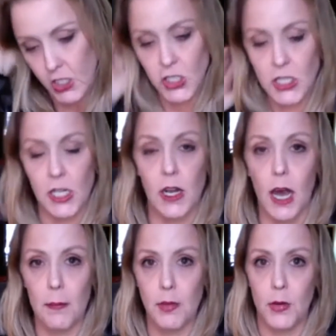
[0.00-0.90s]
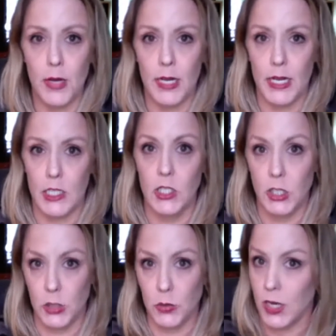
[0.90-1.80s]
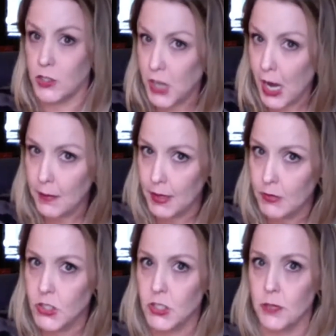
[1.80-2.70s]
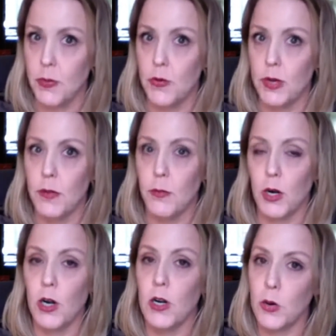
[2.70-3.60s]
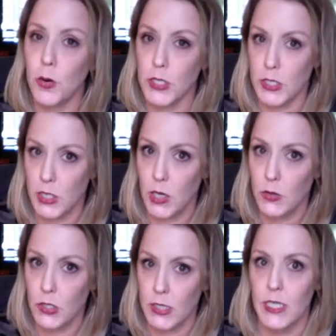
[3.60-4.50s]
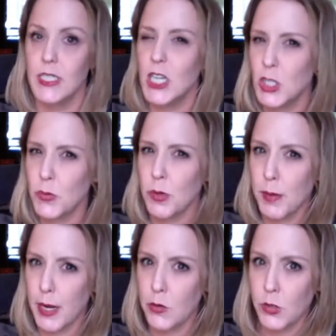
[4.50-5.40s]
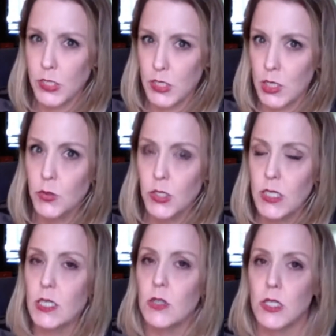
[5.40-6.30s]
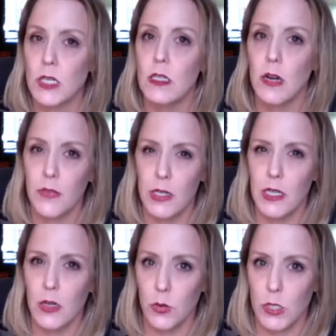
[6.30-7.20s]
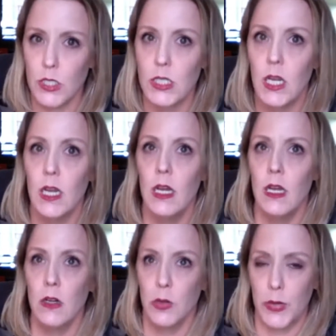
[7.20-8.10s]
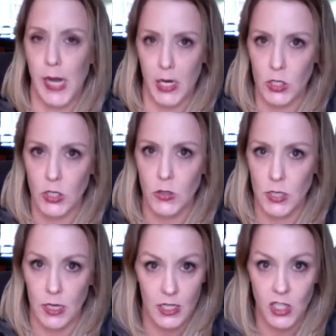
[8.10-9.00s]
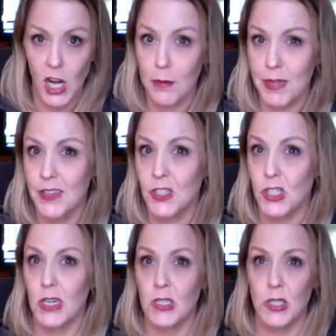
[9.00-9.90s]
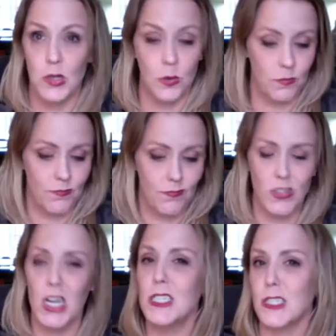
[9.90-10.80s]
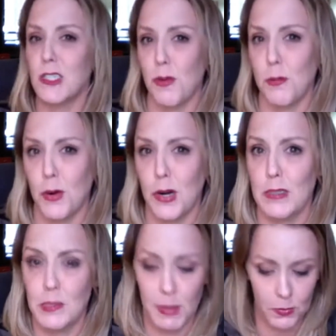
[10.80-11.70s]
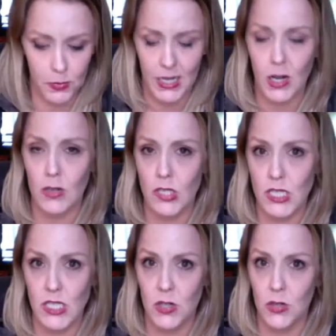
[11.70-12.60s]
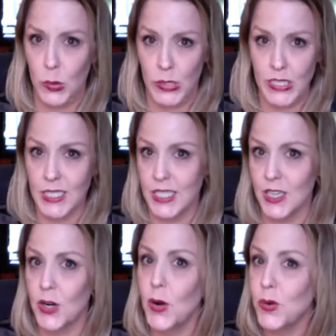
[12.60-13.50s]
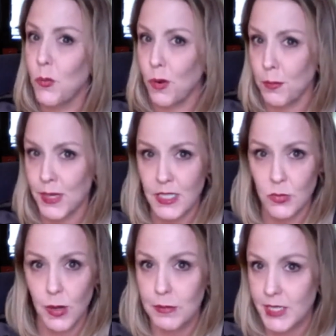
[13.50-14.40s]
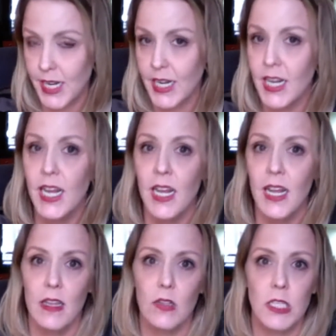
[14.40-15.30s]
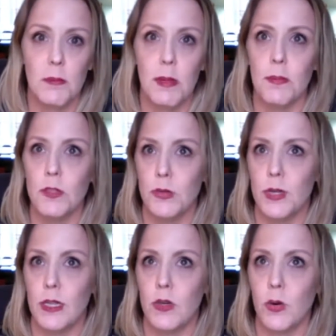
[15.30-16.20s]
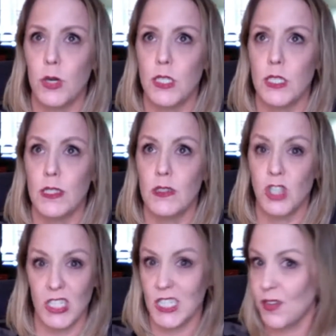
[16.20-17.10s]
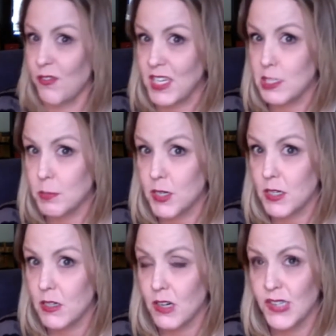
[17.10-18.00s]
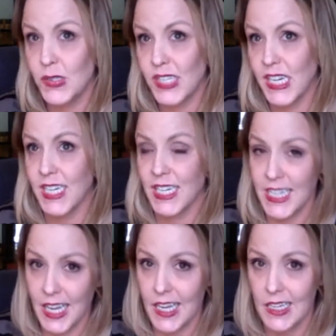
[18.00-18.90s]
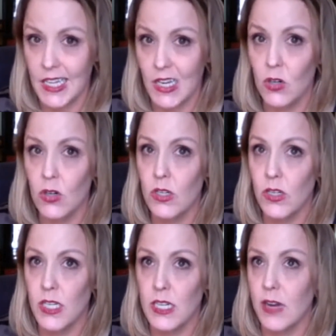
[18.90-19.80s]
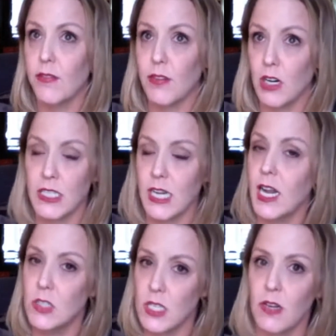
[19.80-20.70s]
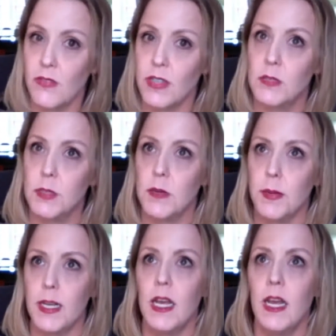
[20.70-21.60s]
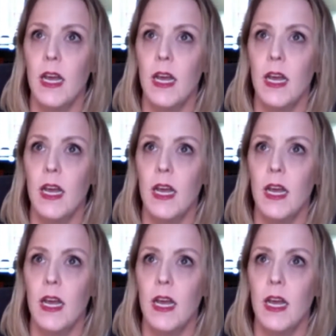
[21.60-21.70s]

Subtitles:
she's going to upload it into Kajabi, which is a program where her course is hosted. It's also where my course is hosted, and you'll see a lot of online course creators using Kajabi. There's also tons of different programs. People can host their courses in their own WordPress website. You'll see people doing the courses just in Facebook, although technically illegal. You need to have content outside of Facebook, but